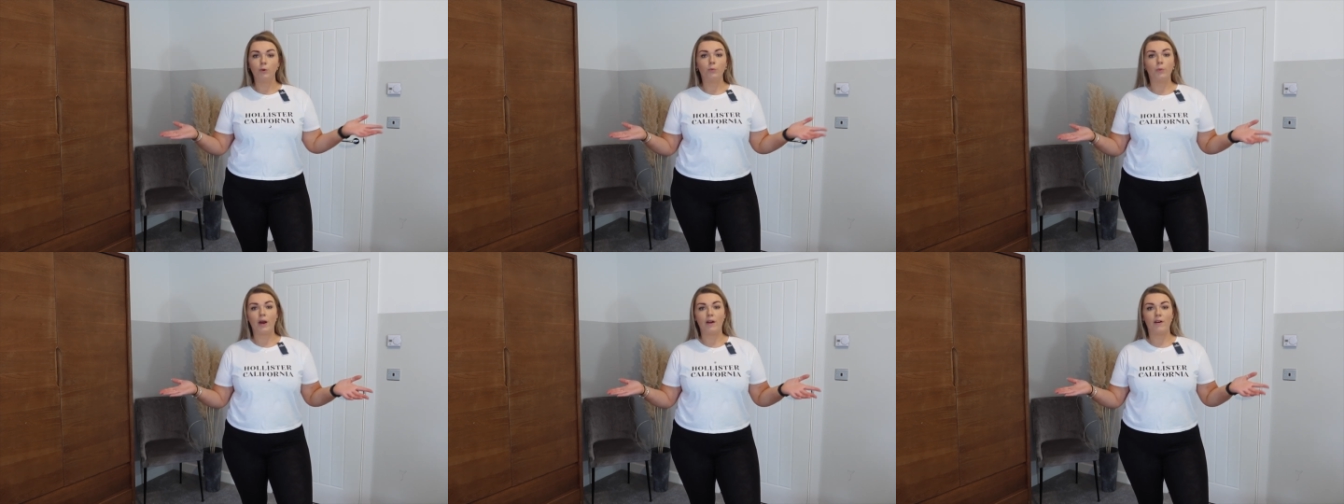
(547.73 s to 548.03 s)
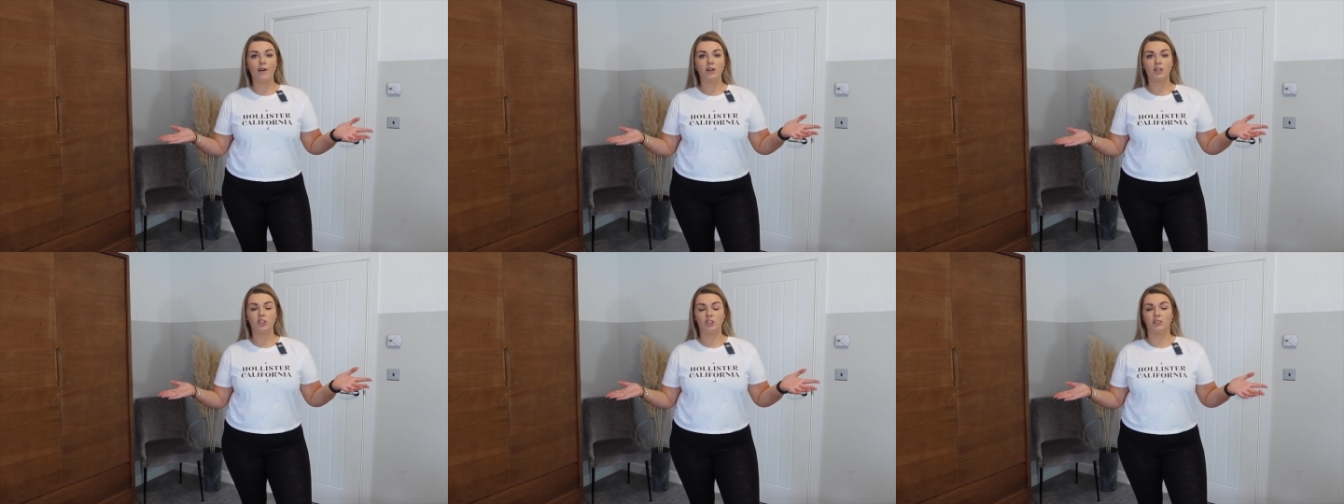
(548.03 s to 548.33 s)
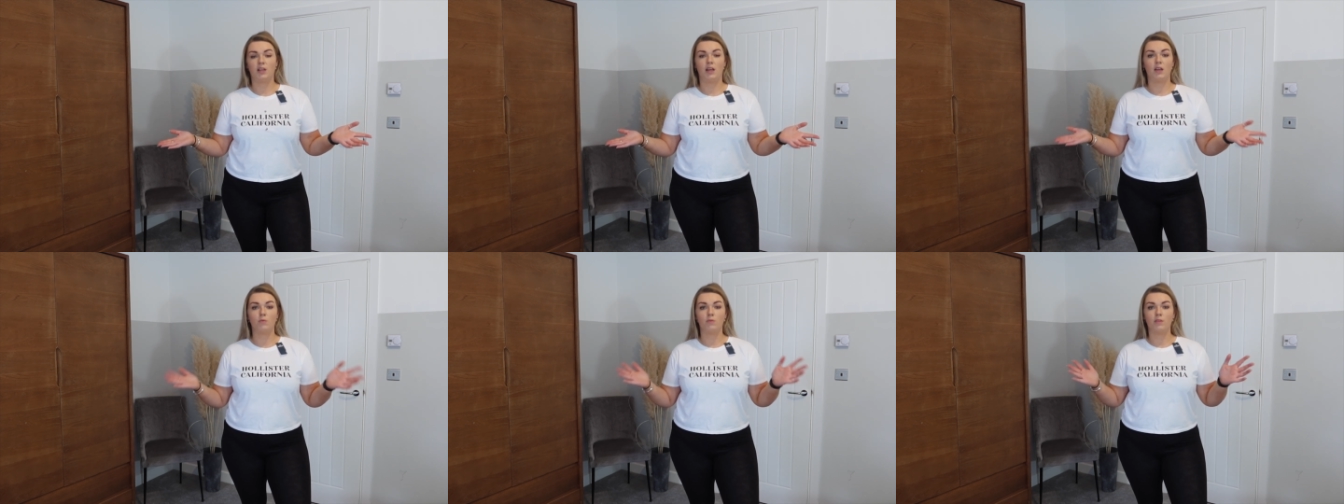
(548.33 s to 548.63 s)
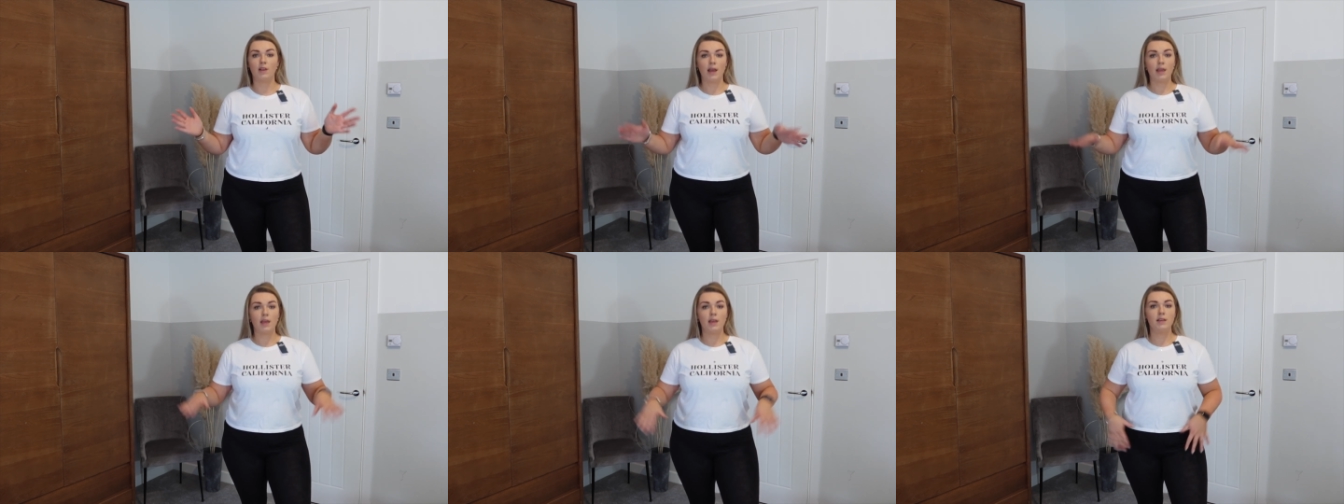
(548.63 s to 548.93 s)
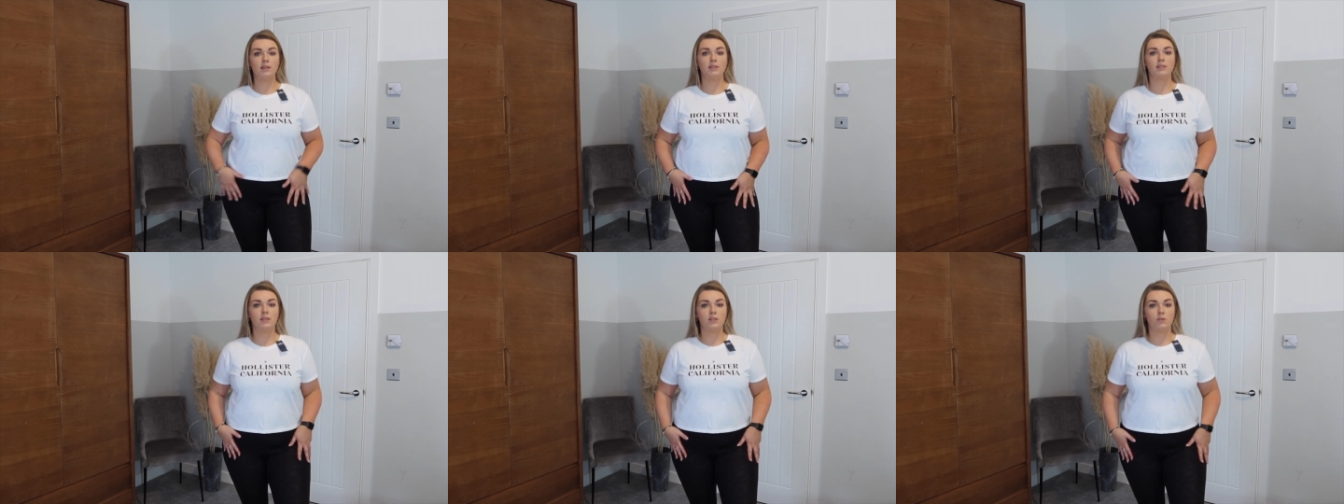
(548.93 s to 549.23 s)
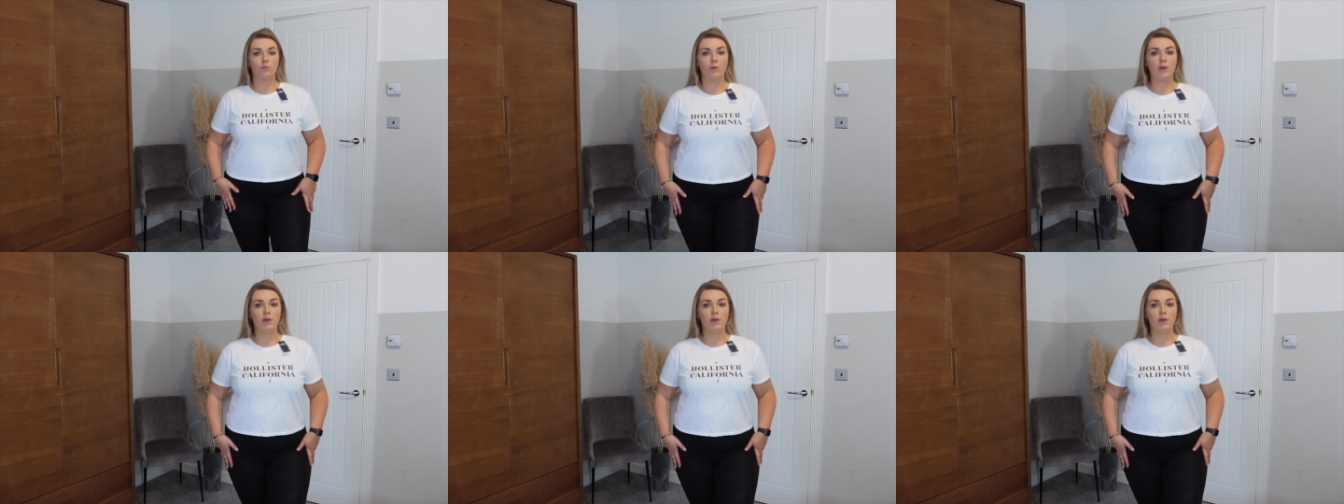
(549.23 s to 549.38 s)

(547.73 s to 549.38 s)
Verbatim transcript: wear it just like with leggings at the